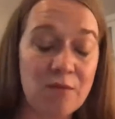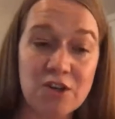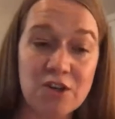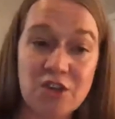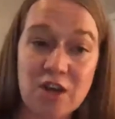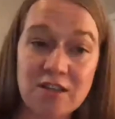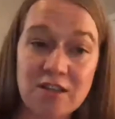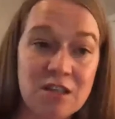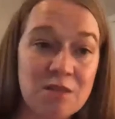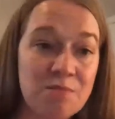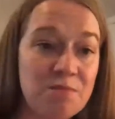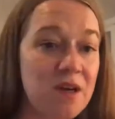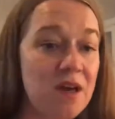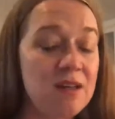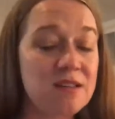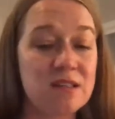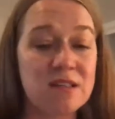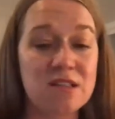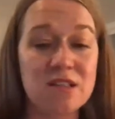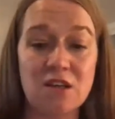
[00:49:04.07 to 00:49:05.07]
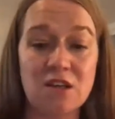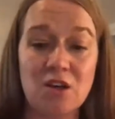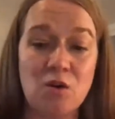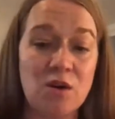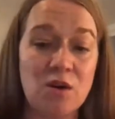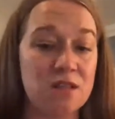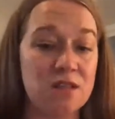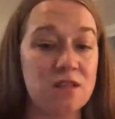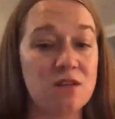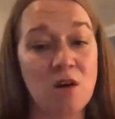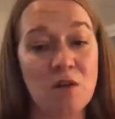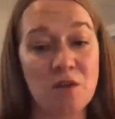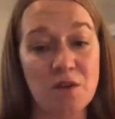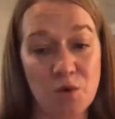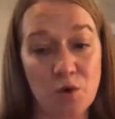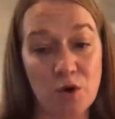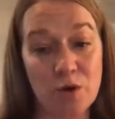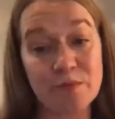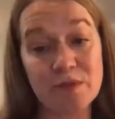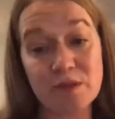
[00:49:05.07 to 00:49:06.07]
reject it because it's going to go against all the
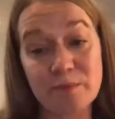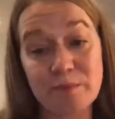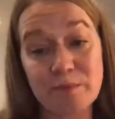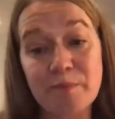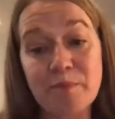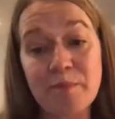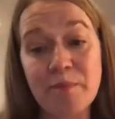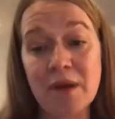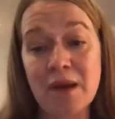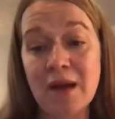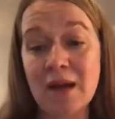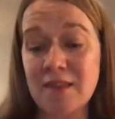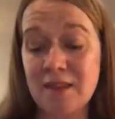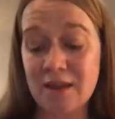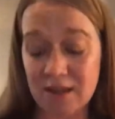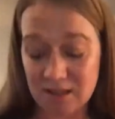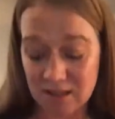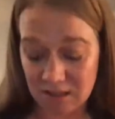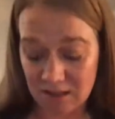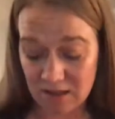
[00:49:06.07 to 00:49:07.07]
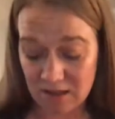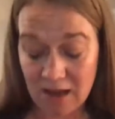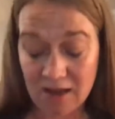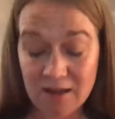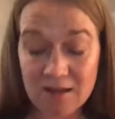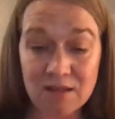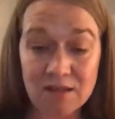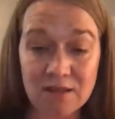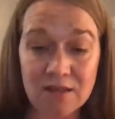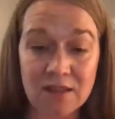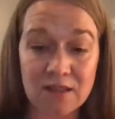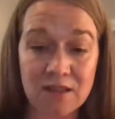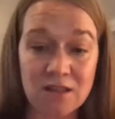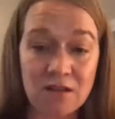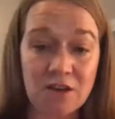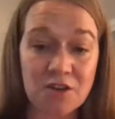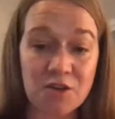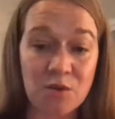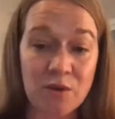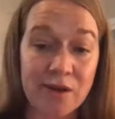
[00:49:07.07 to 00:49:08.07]
norms. But I think it's an excellent
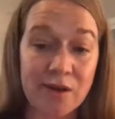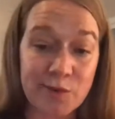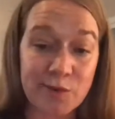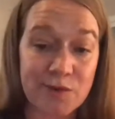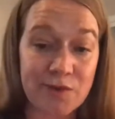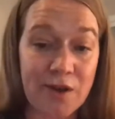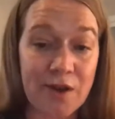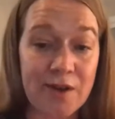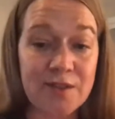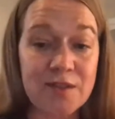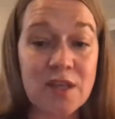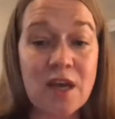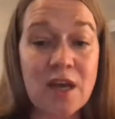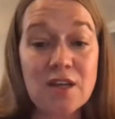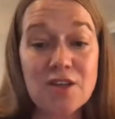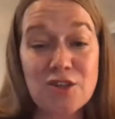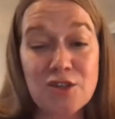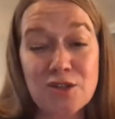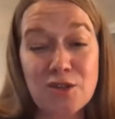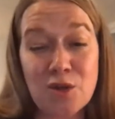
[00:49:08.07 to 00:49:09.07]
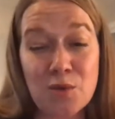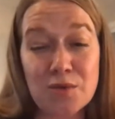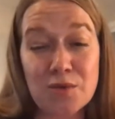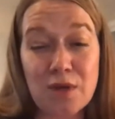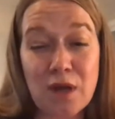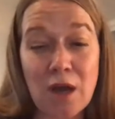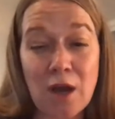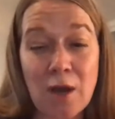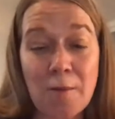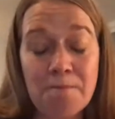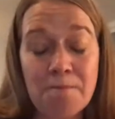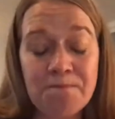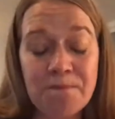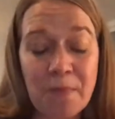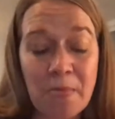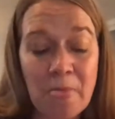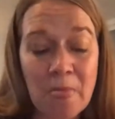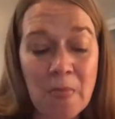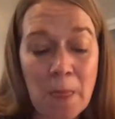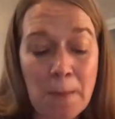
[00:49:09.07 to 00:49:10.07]
intellectual exercise. Just don't
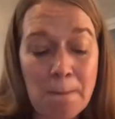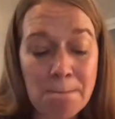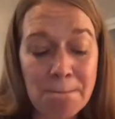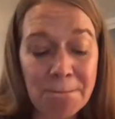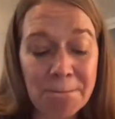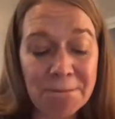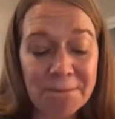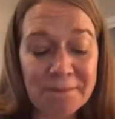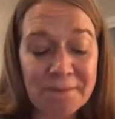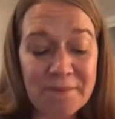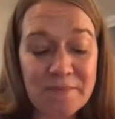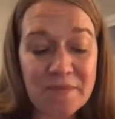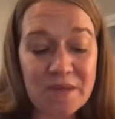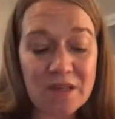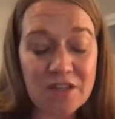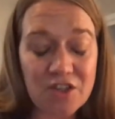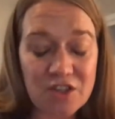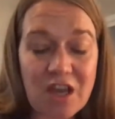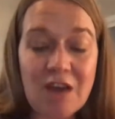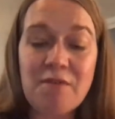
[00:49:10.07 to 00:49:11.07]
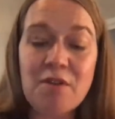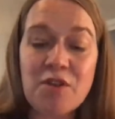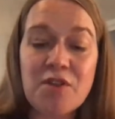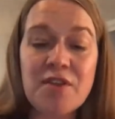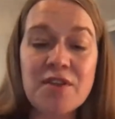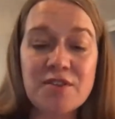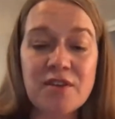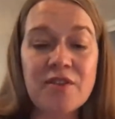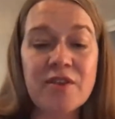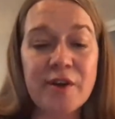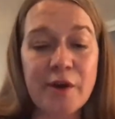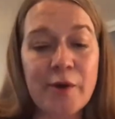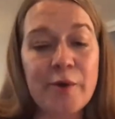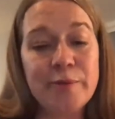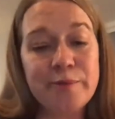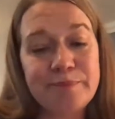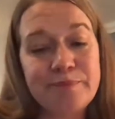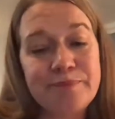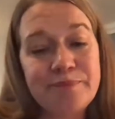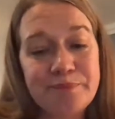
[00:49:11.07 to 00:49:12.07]
just have other things on the
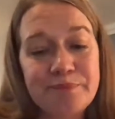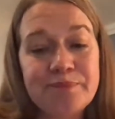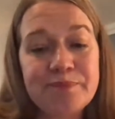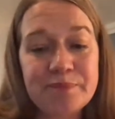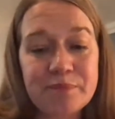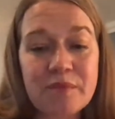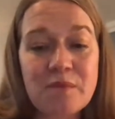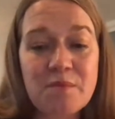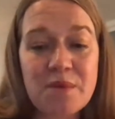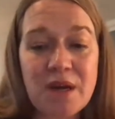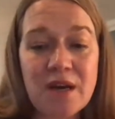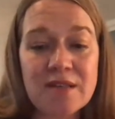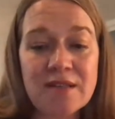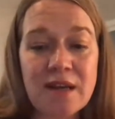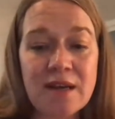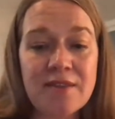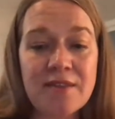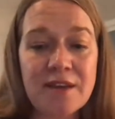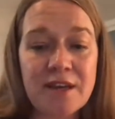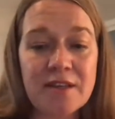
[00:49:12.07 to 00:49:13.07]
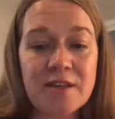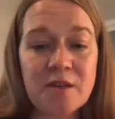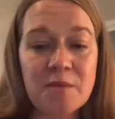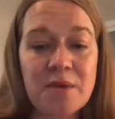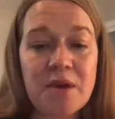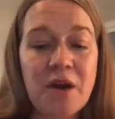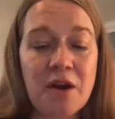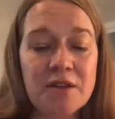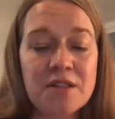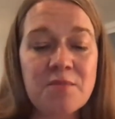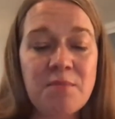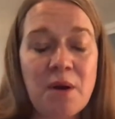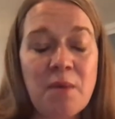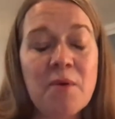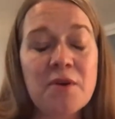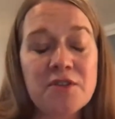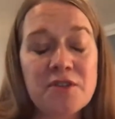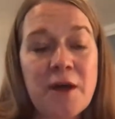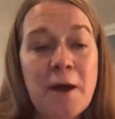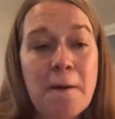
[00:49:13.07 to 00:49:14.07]
go, because I think it'll be hard to
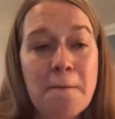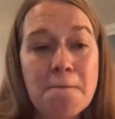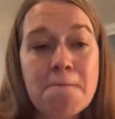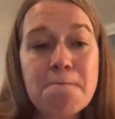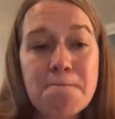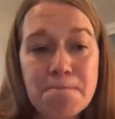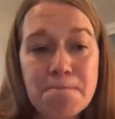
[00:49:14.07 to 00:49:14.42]
publish that.